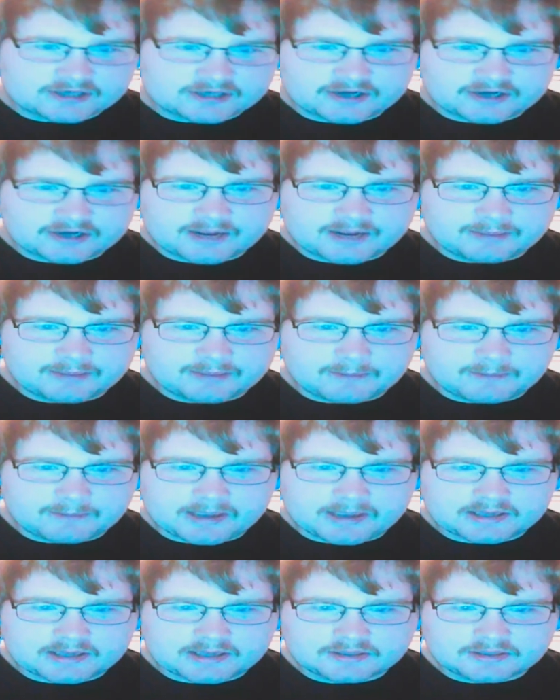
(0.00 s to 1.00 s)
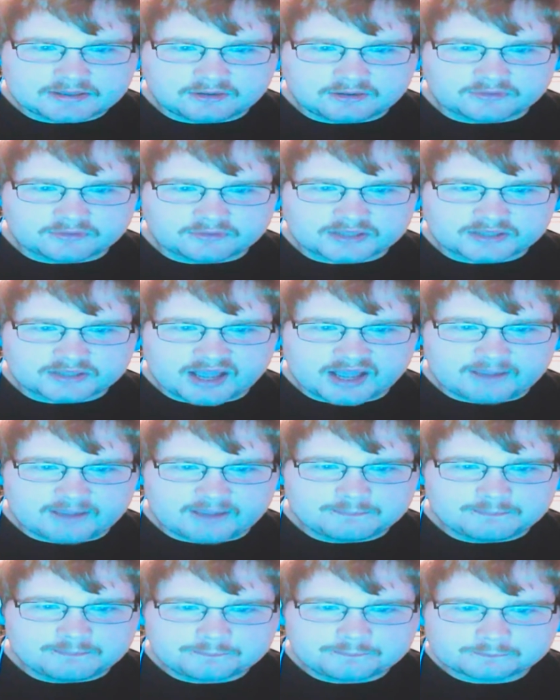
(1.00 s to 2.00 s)
I might make over time,
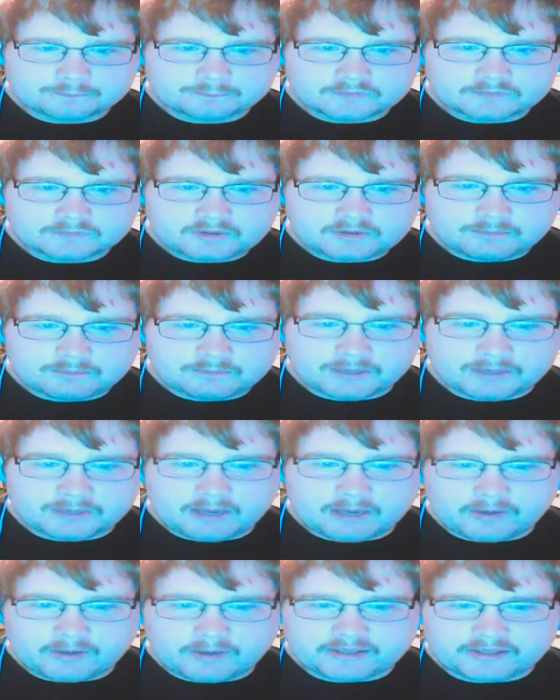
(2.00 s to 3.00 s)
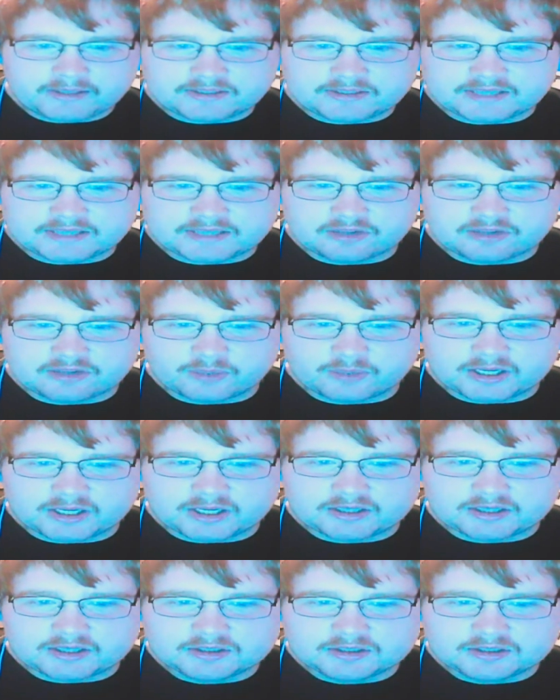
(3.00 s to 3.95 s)
but I want to get this out of the way